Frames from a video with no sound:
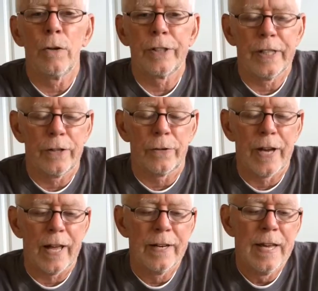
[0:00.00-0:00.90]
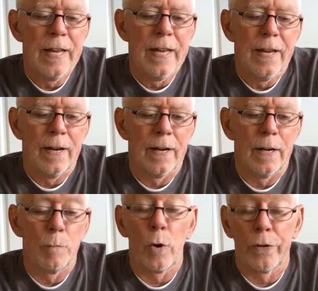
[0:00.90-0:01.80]
on the internet
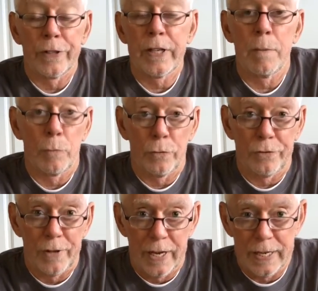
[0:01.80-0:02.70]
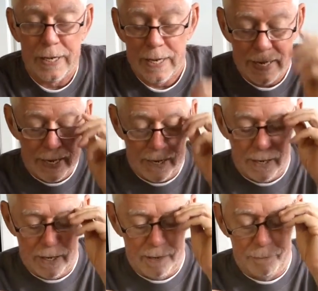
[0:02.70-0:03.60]
or on the Kimber site
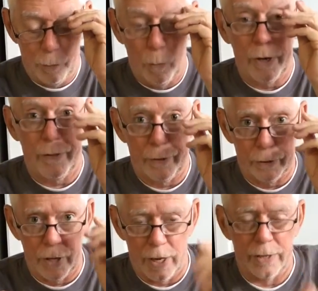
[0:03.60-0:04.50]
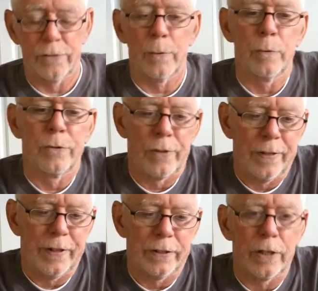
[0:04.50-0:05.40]
one of their guns. It was, I
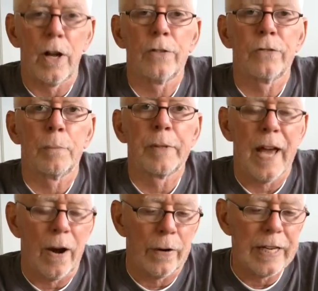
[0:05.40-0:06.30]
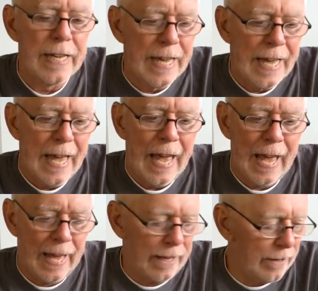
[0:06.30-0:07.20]
think, the custom carry,
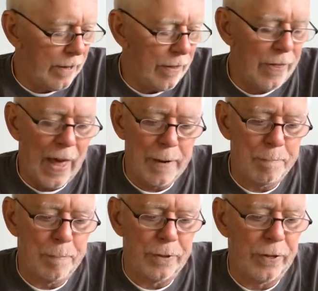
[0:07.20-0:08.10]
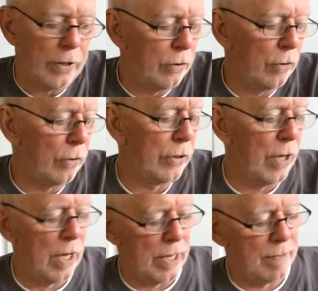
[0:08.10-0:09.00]
and that particular
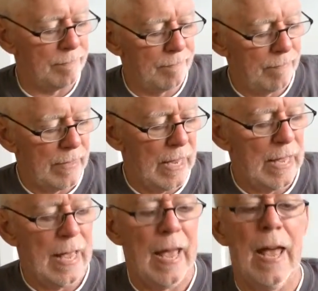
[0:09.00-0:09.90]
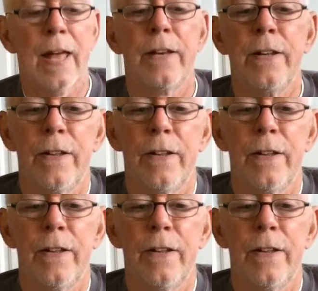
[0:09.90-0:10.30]
gun had